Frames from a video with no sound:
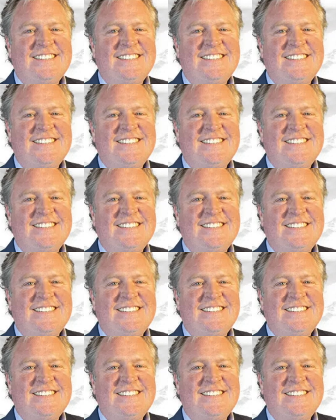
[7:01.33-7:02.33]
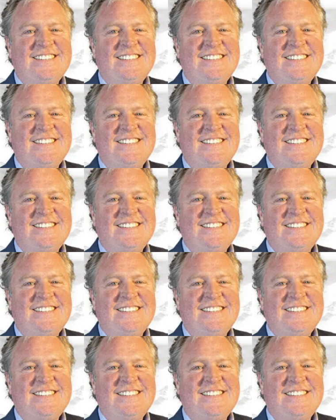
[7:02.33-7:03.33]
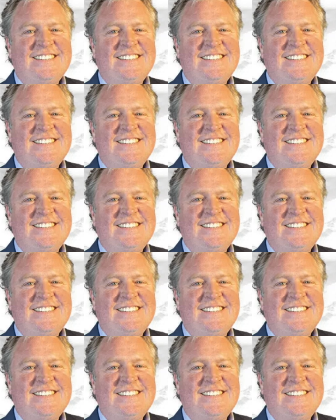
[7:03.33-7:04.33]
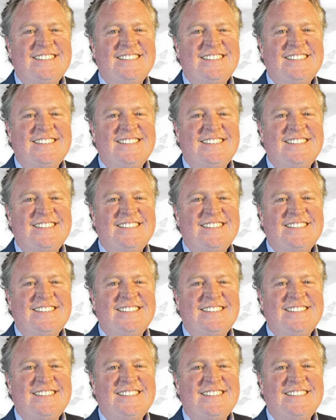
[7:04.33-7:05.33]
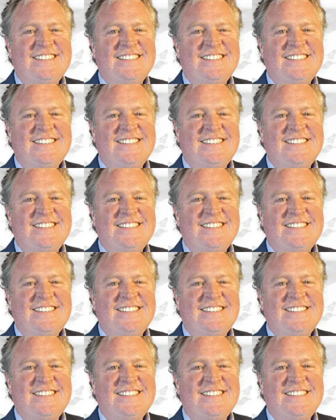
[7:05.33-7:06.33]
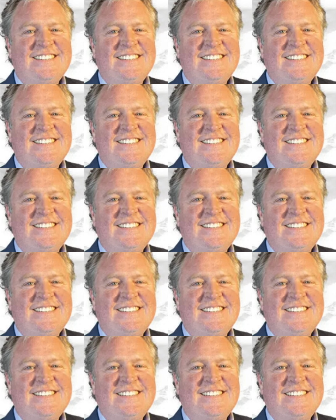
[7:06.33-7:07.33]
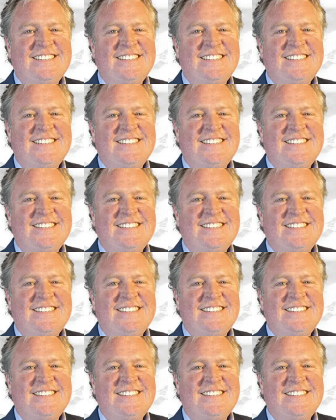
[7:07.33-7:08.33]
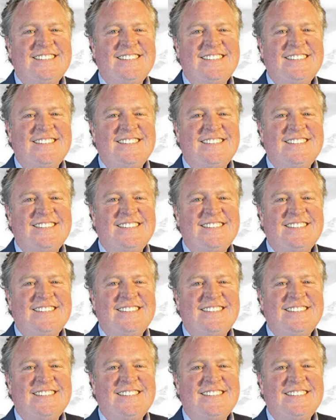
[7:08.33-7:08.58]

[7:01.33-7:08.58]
[no speech]